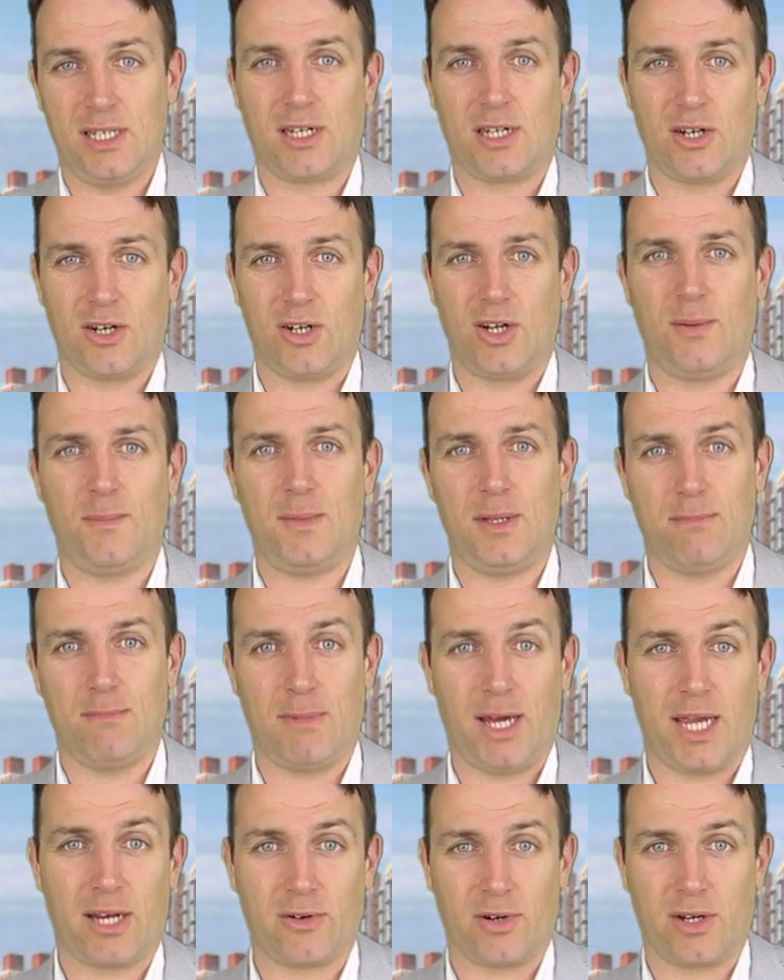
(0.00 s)
economy and
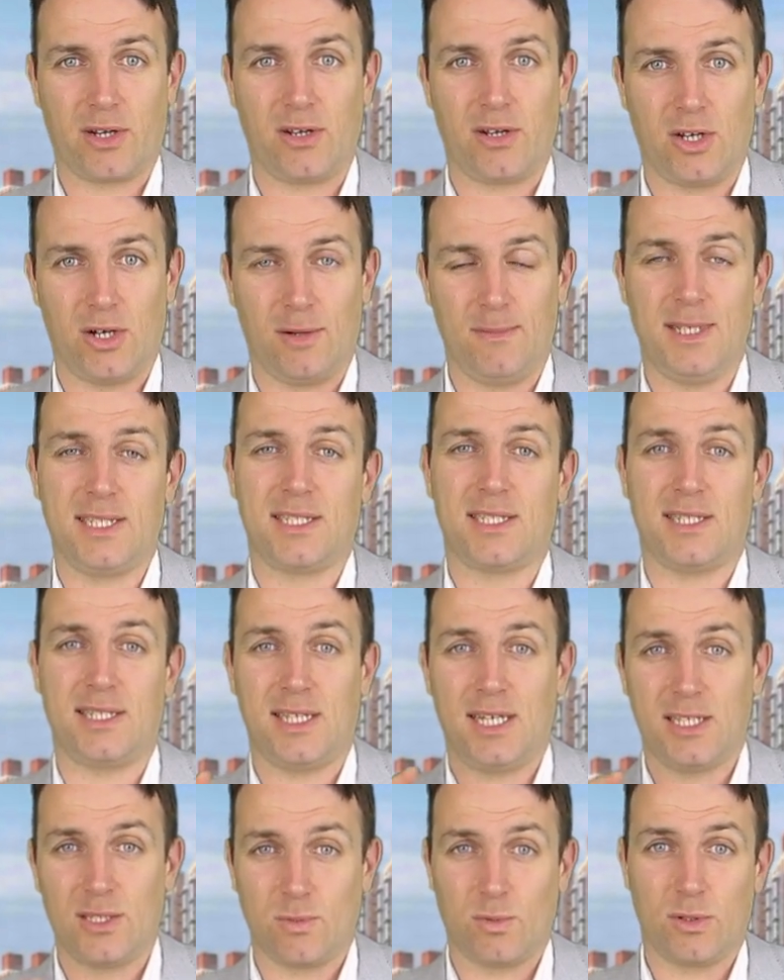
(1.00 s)
microeconomics and
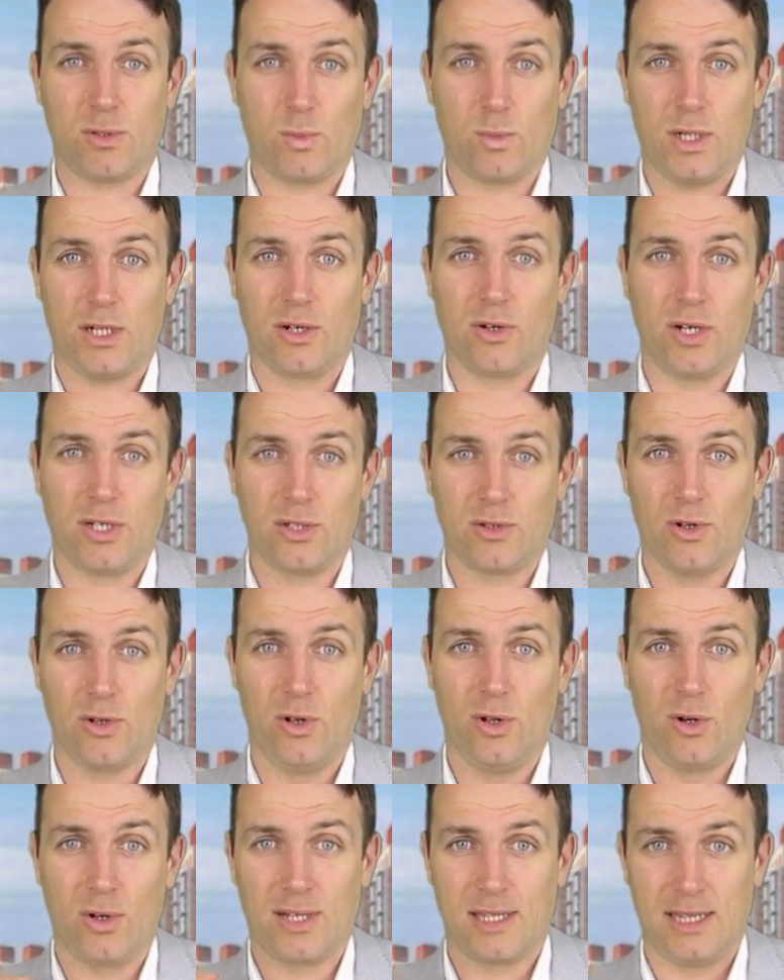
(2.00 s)
that's what we are going to
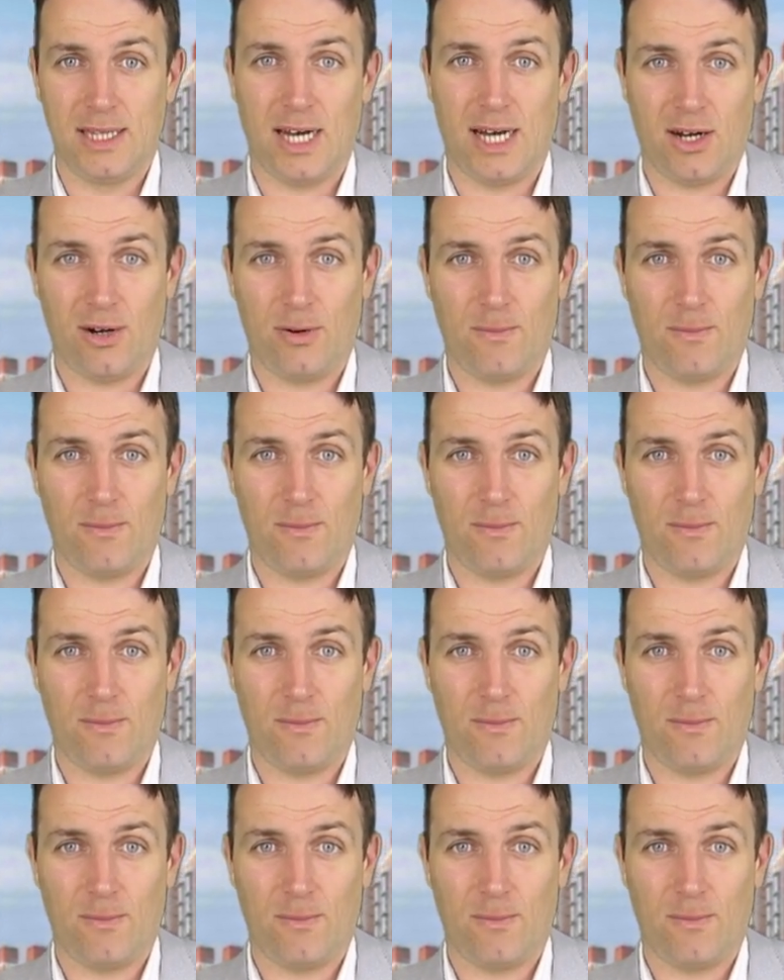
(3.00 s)
look now